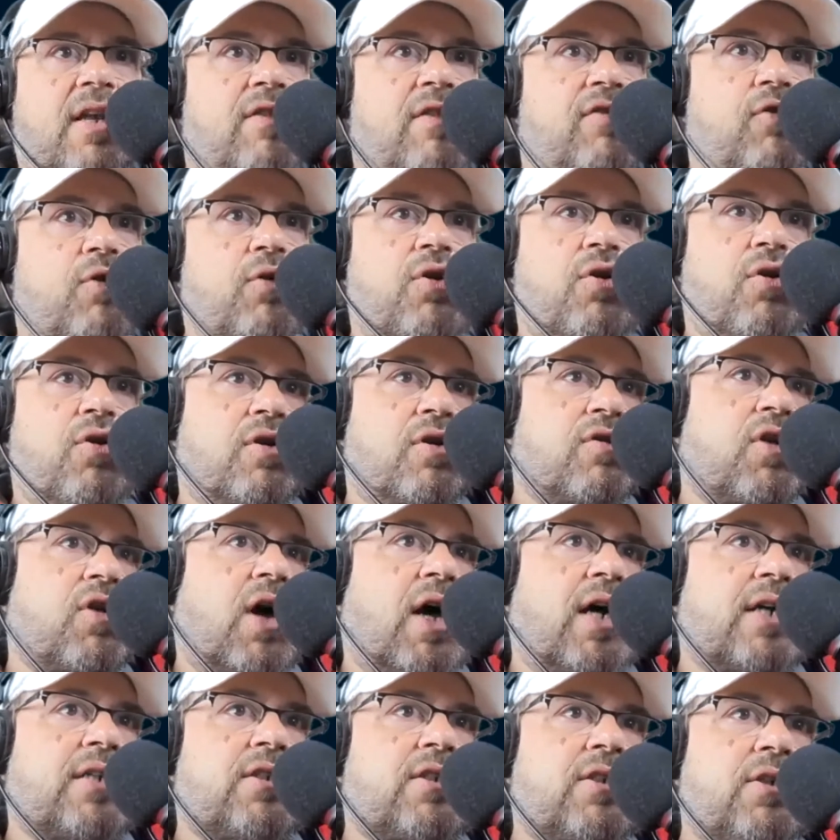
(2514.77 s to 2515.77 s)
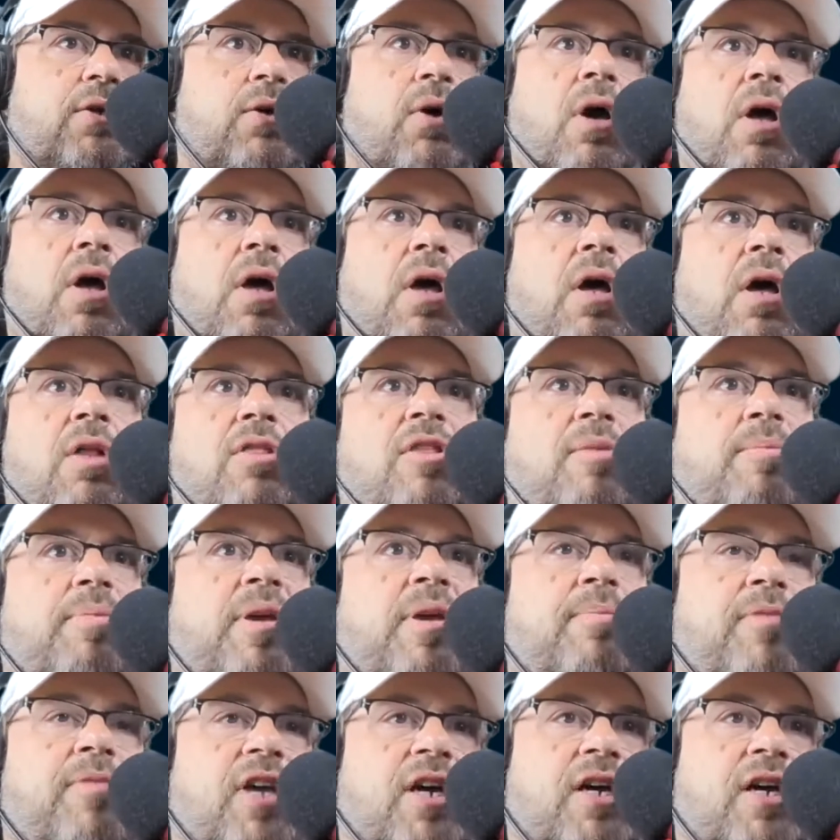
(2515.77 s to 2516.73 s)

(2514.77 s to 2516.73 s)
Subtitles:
So you can talk to the